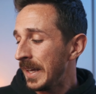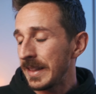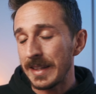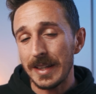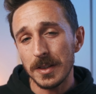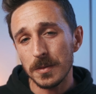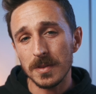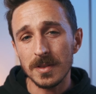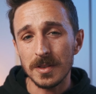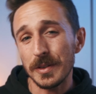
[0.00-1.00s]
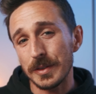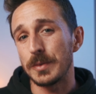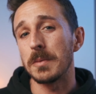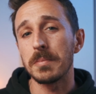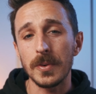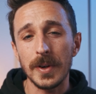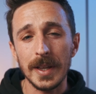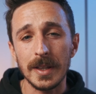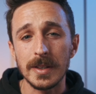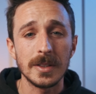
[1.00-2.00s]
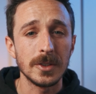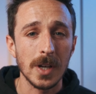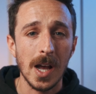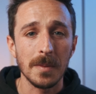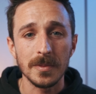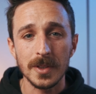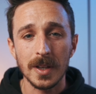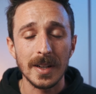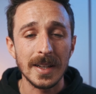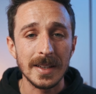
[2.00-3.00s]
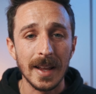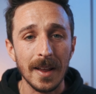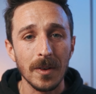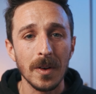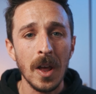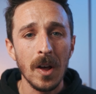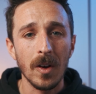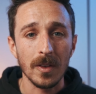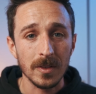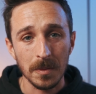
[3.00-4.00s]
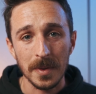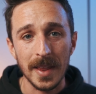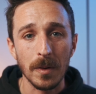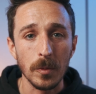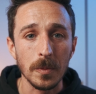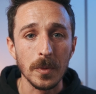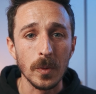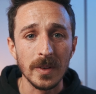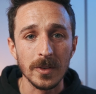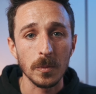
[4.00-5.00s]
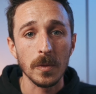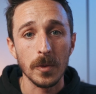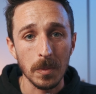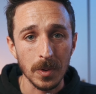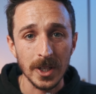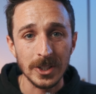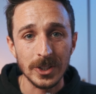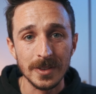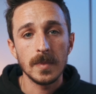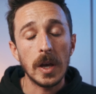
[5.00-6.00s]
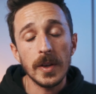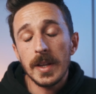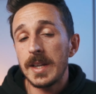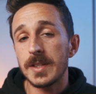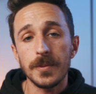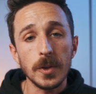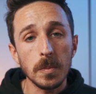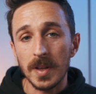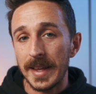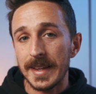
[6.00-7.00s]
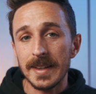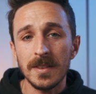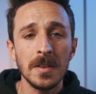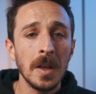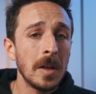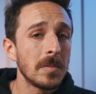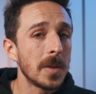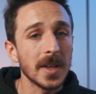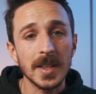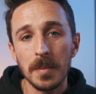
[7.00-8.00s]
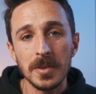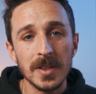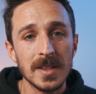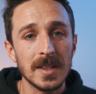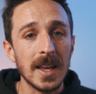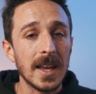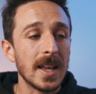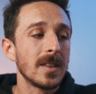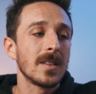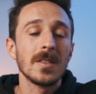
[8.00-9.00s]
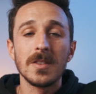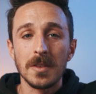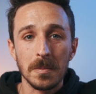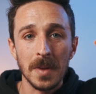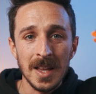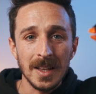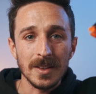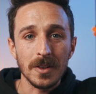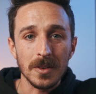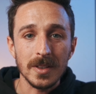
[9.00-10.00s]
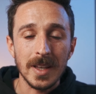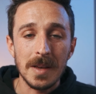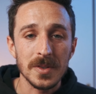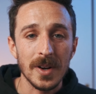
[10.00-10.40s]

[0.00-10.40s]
these will still do a pretty good job of cutting down on some of that room noise and reverberation. Now all you need is a few blankets, maybe a couple of stands and some little clamps